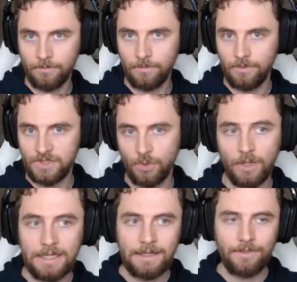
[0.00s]

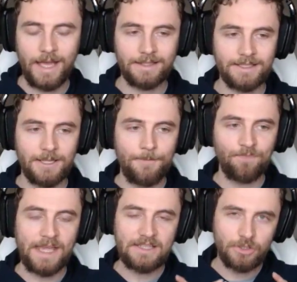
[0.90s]
So
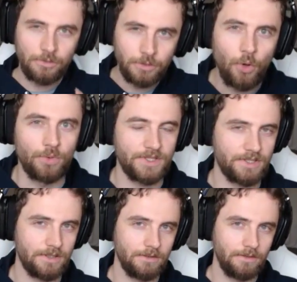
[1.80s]
it's
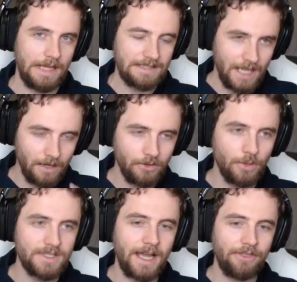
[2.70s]
close. It's kind of
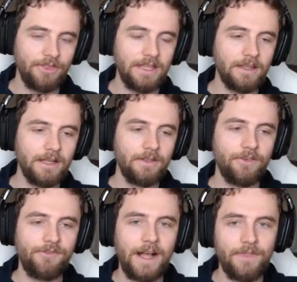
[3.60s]
close. I think
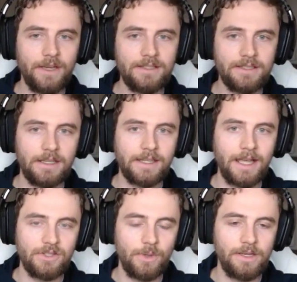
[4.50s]
the fact that it
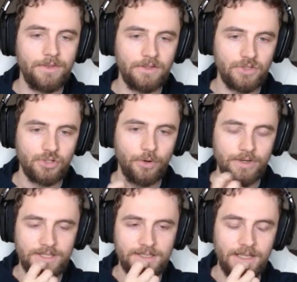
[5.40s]
can't do anything
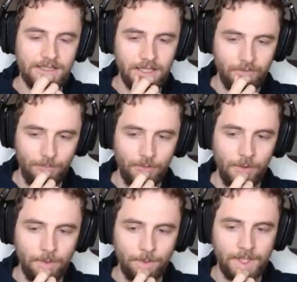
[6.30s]
destroyers is kind of a
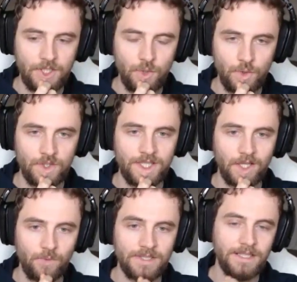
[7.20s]
problem unless you use your
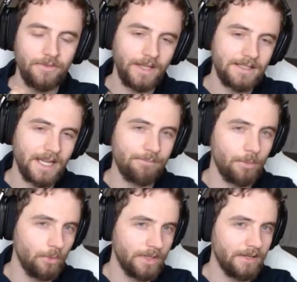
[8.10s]
secondaries, and giving it a dive
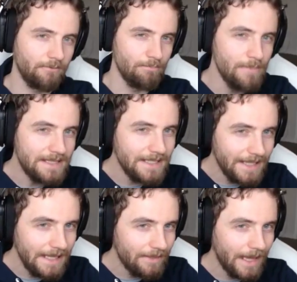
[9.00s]
bomber would kind of
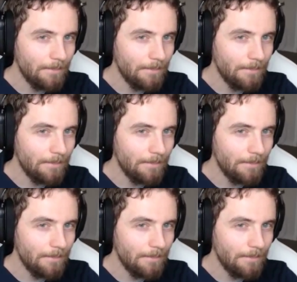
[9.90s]
mitigate that